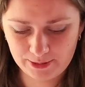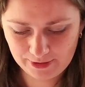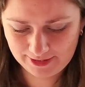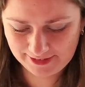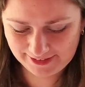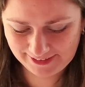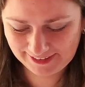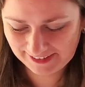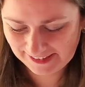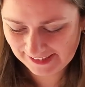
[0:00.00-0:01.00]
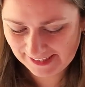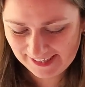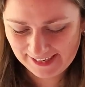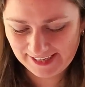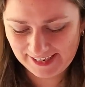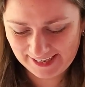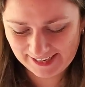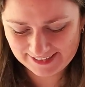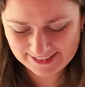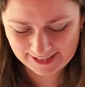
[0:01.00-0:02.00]
them,
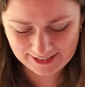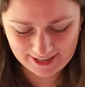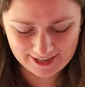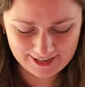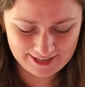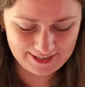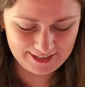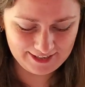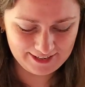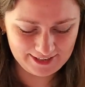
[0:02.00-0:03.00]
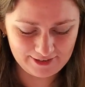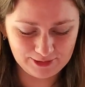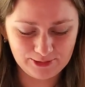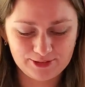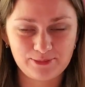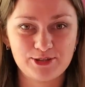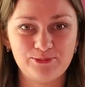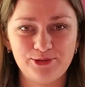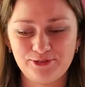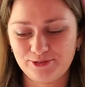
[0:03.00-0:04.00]
and then I will do
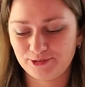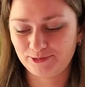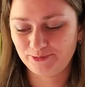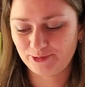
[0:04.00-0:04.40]
something beautiful